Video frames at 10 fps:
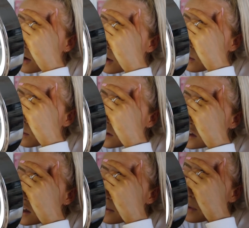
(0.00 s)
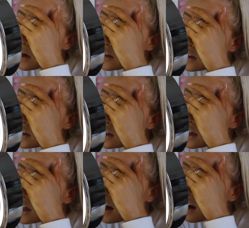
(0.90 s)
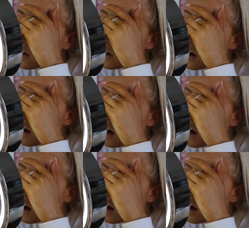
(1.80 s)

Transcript: so I almost did, but I stick it out.